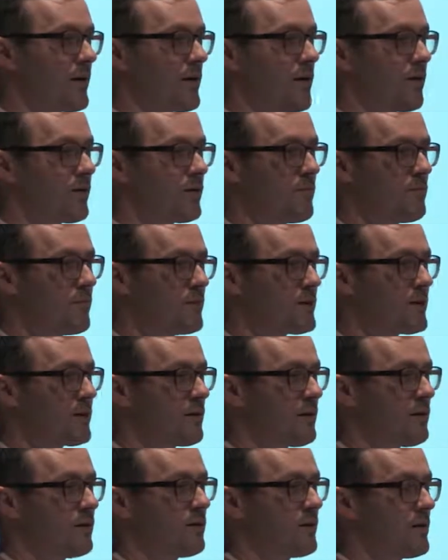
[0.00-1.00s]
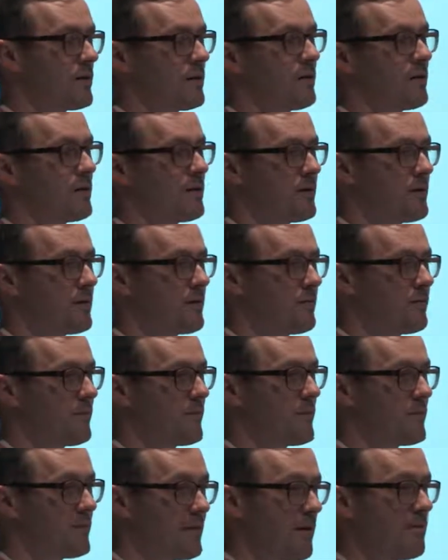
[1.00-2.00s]
the musical
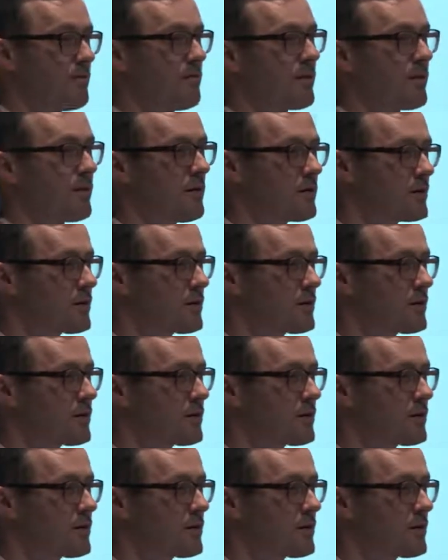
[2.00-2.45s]
the temporal